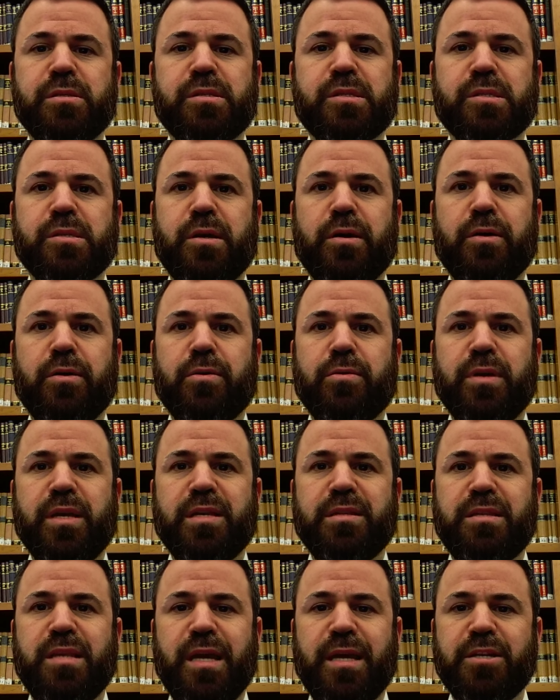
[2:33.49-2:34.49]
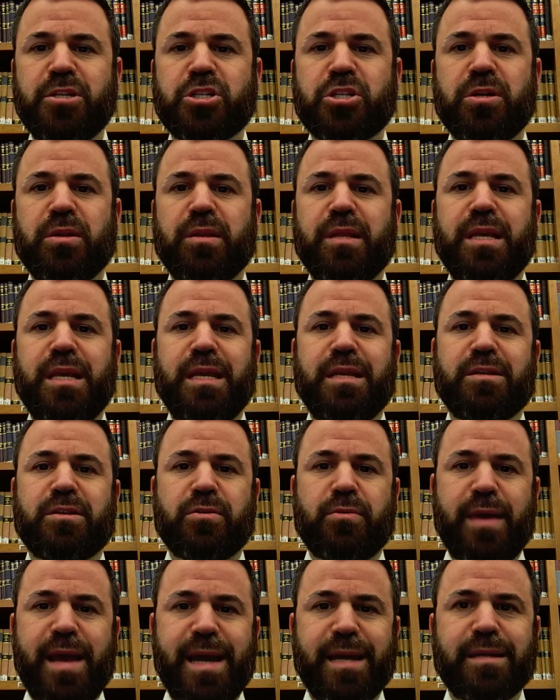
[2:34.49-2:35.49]
So intentionally
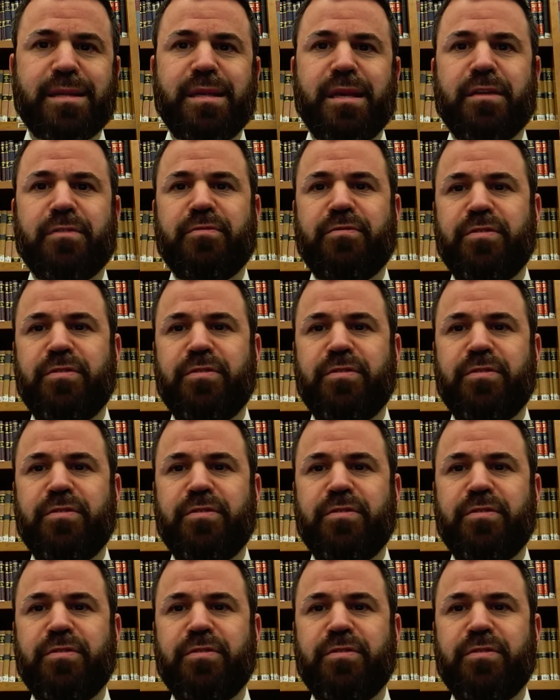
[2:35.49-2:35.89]
interacting